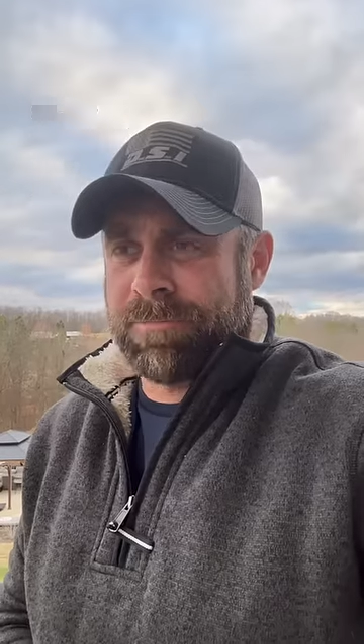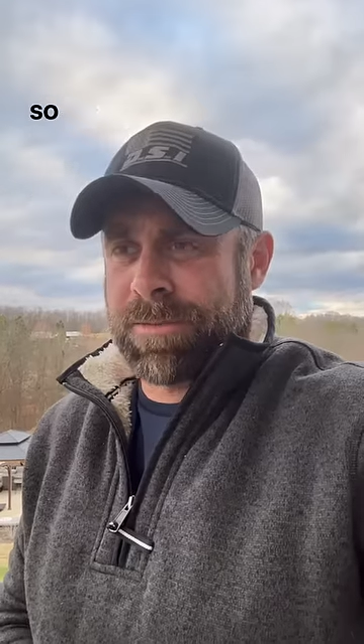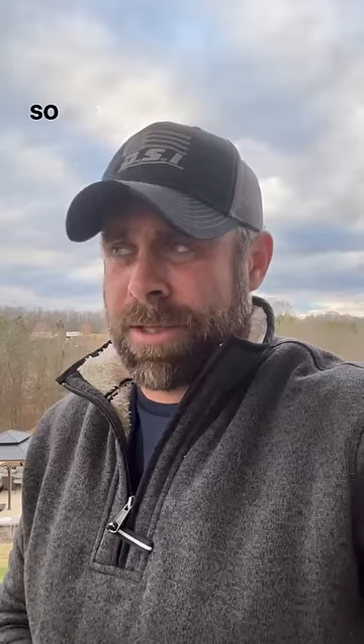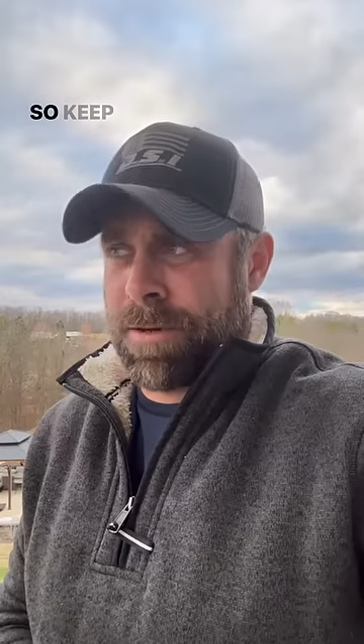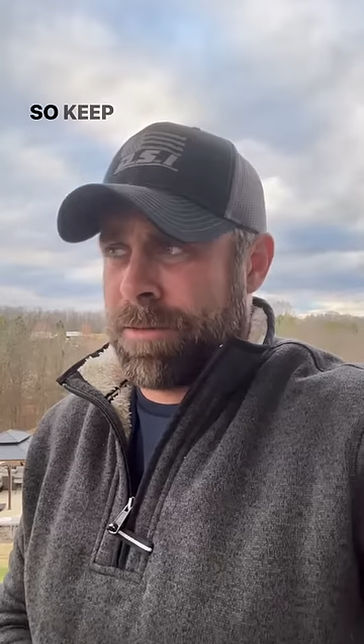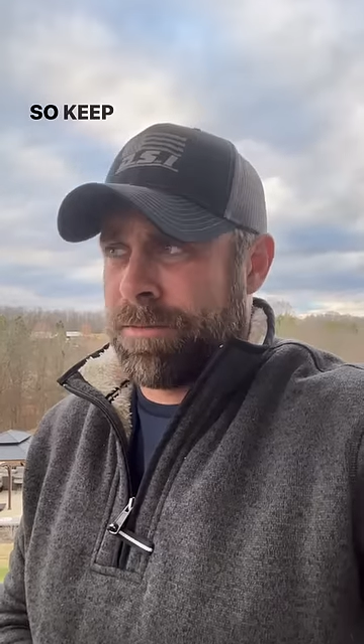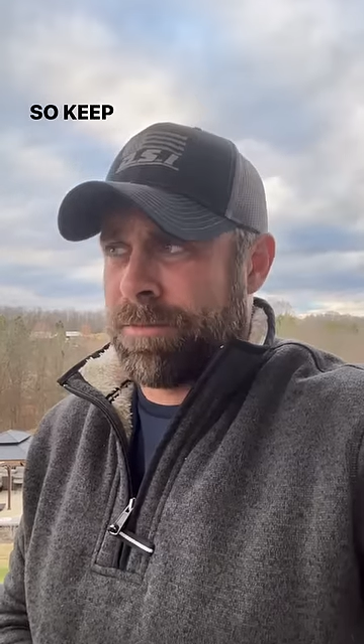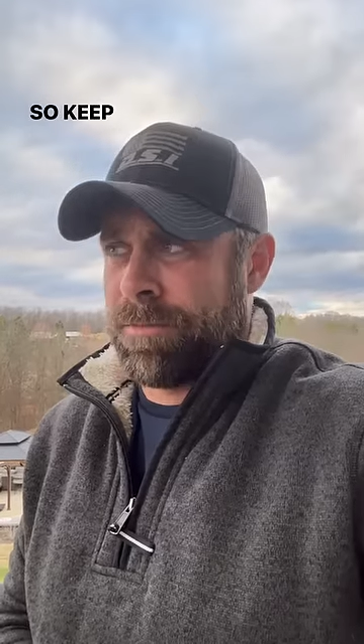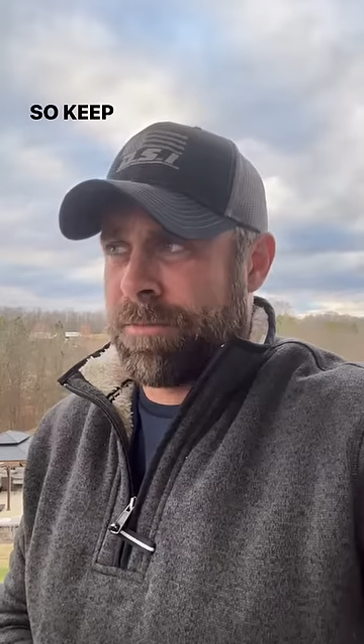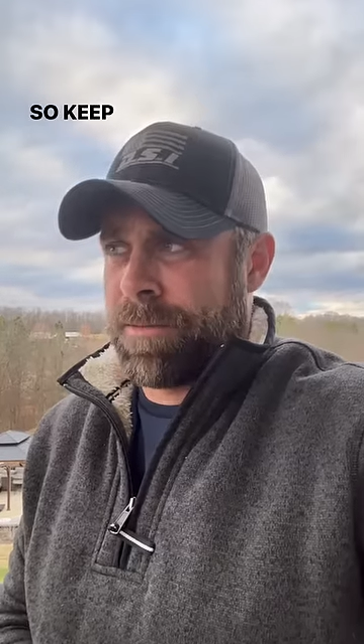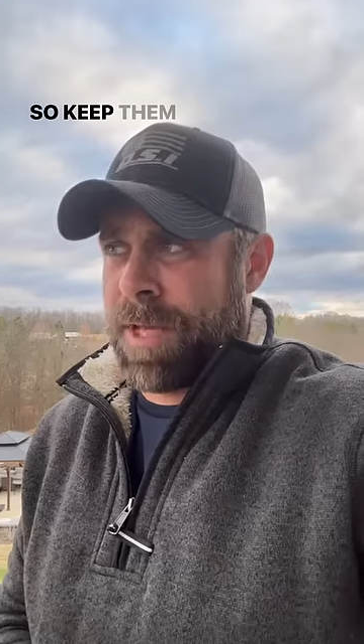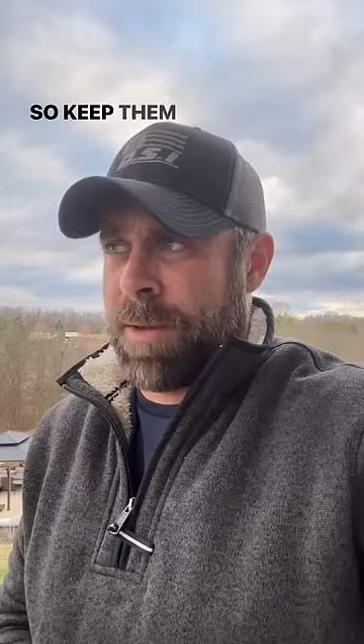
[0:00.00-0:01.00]
So
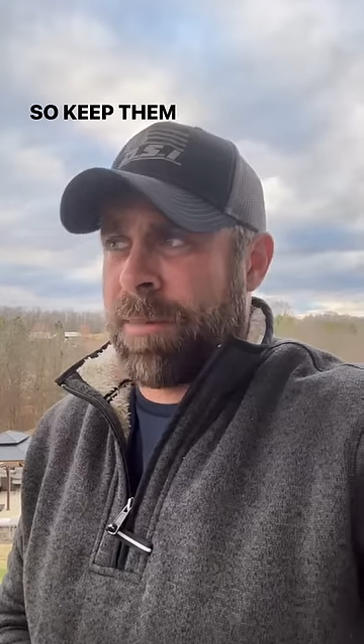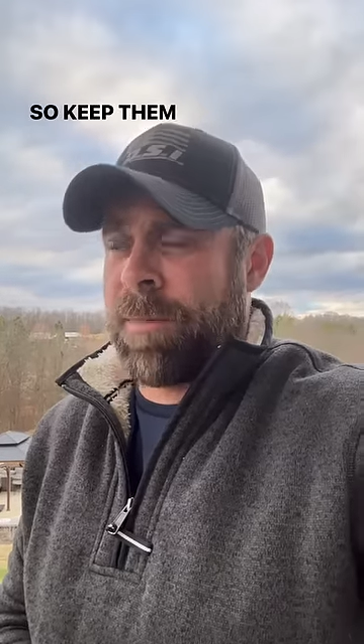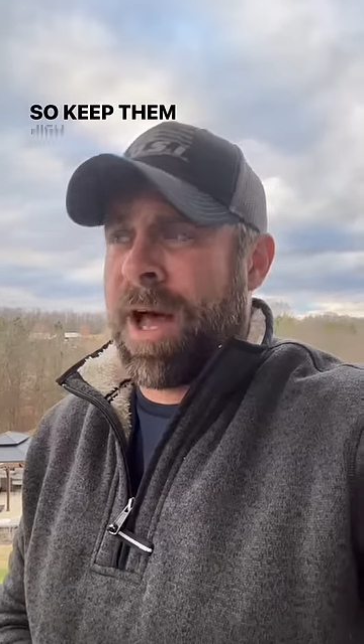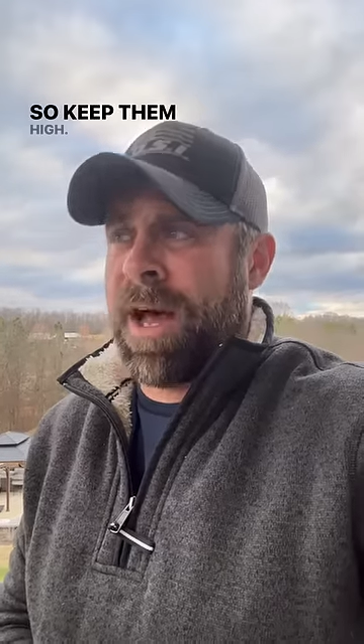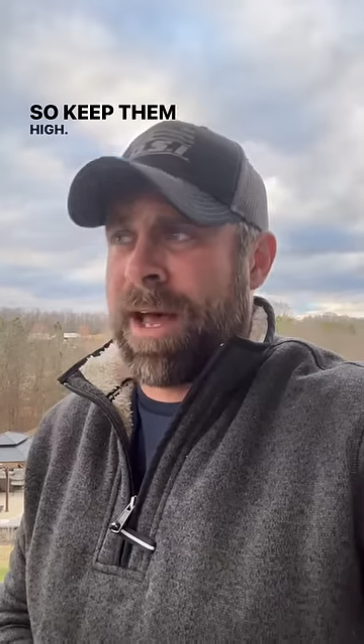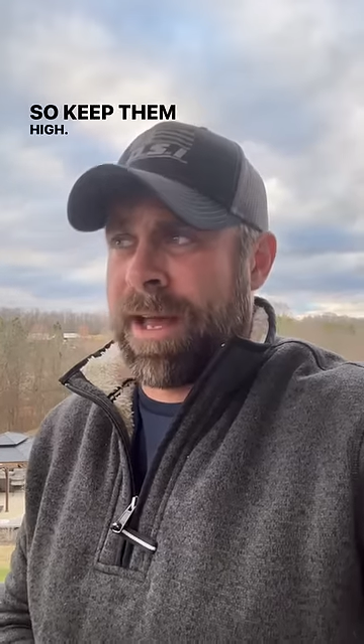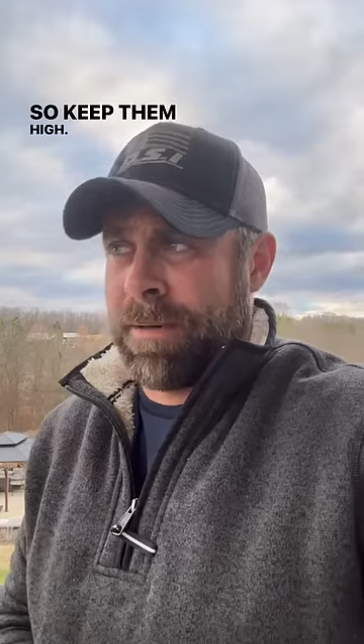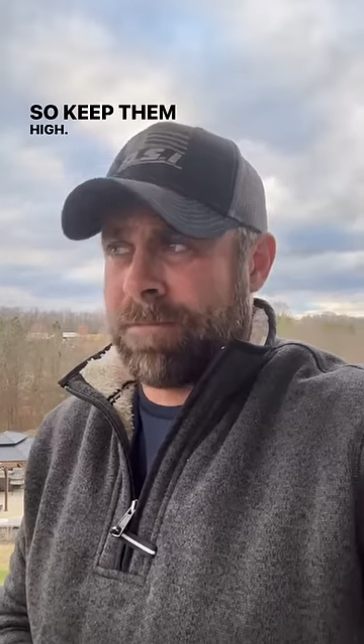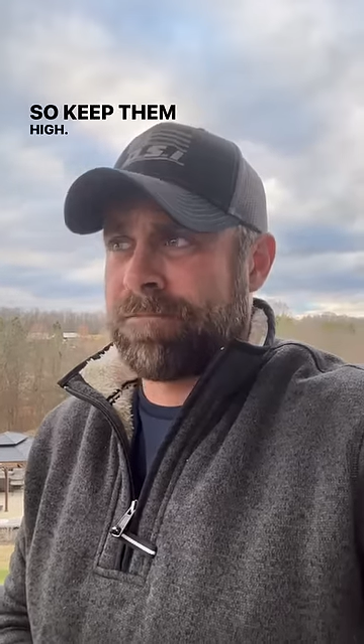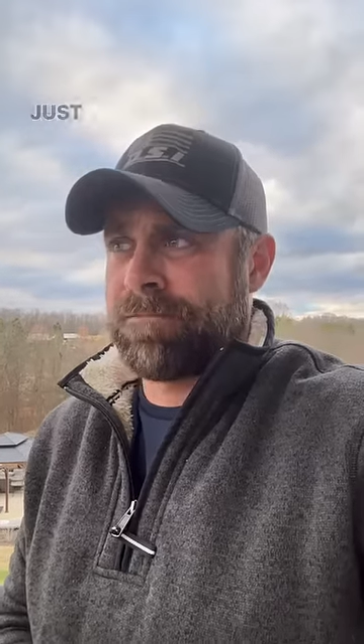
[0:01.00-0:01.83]
keep them high,